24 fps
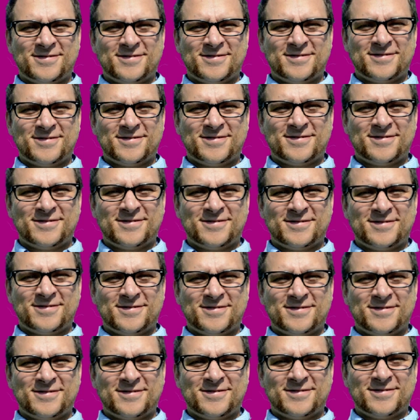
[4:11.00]

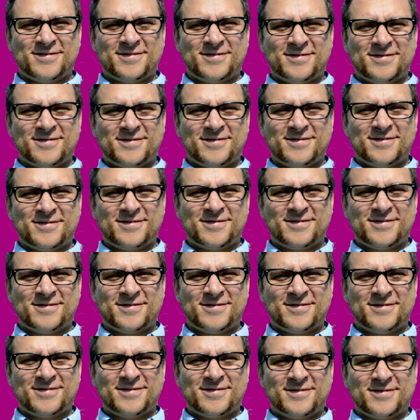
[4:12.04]

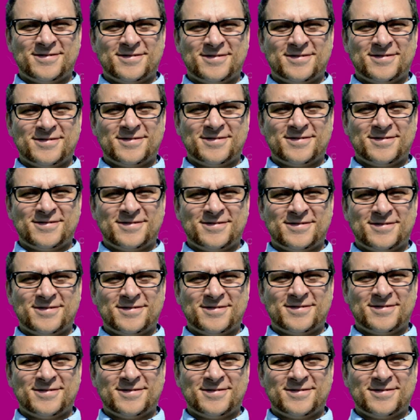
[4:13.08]
No one is speaking in this clip.